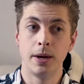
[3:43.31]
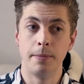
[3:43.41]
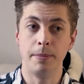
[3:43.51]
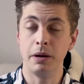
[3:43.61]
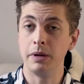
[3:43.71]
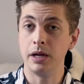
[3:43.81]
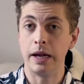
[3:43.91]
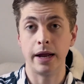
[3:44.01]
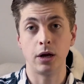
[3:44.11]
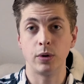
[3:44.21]
maybe
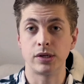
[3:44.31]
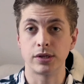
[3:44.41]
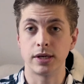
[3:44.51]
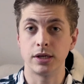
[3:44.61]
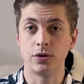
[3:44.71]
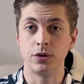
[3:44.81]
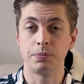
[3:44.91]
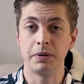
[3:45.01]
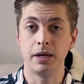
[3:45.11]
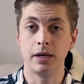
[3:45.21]
languages that you
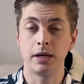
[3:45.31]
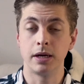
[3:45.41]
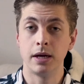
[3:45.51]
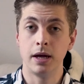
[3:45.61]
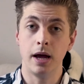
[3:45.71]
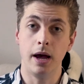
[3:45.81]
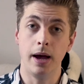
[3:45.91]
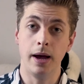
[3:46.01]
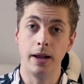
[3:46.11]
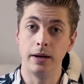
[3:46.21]
speak,
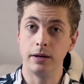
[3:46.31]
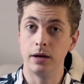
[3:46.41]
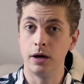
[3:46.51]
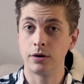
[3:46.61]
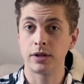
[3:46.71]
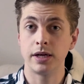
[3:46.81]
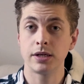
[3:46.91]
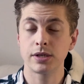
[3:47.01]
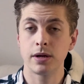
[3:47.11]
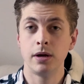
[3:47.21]
and other
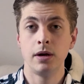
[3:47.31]
things.